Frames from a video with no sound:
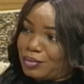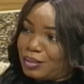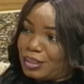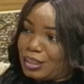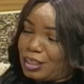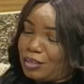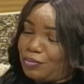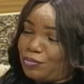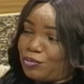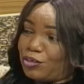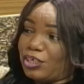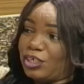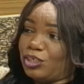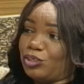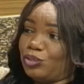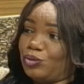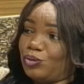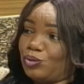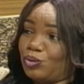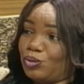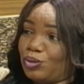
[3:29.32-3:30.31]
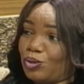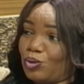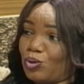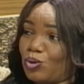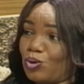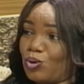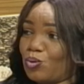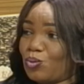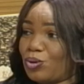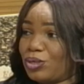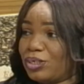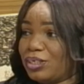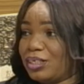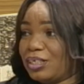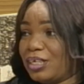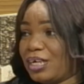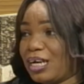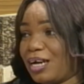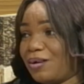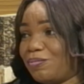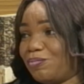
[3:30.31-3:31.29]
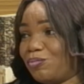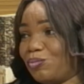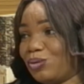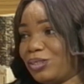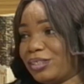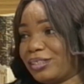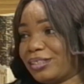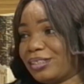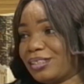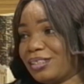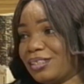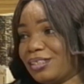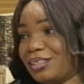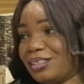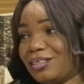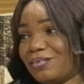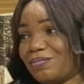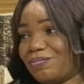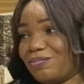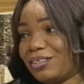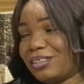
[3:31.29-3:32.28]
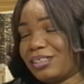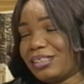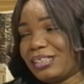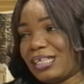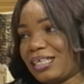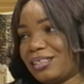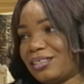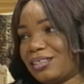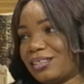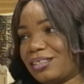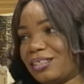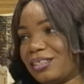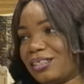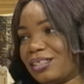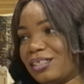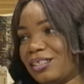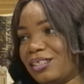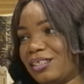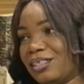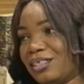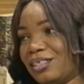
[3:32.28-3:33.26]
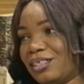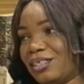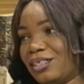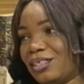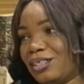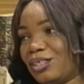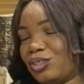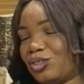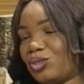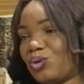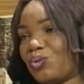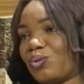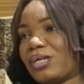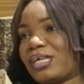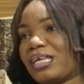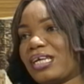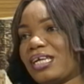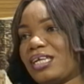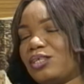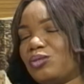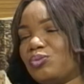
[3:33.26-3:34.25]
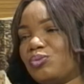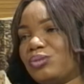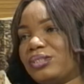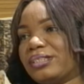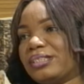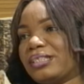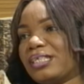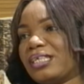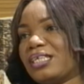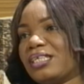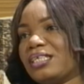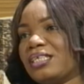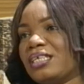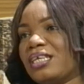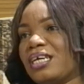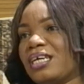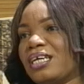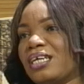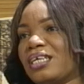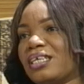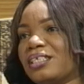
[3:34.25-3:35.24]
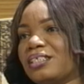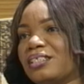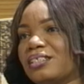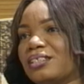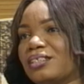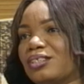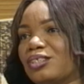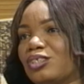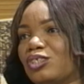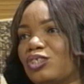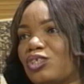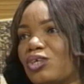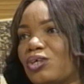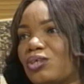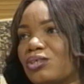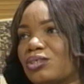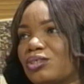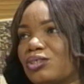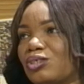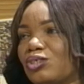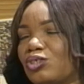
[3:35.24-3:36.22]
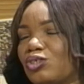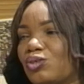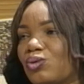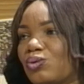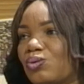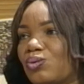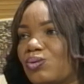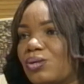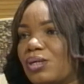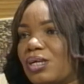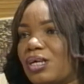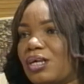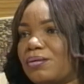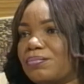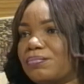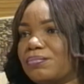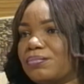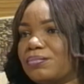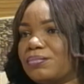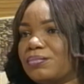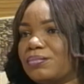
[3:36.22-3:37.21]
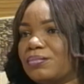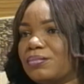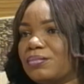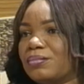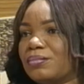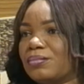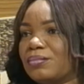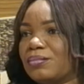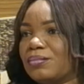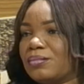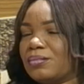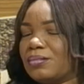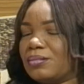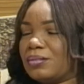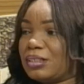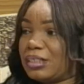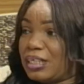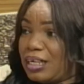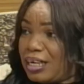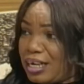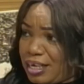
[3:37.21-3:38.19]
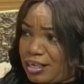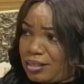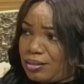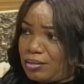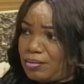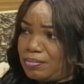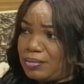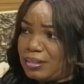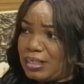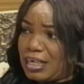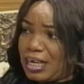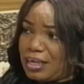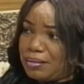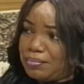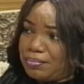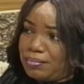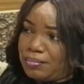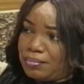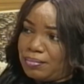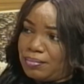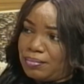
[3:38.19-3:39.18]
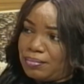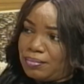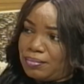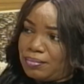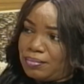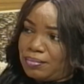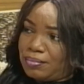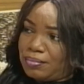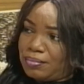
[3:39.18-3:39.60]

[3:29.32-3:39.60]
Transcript: If you can do the whole one and a half weeks, mm. fantastic. So again, we say it is not, you know, um, the length of time. Mm.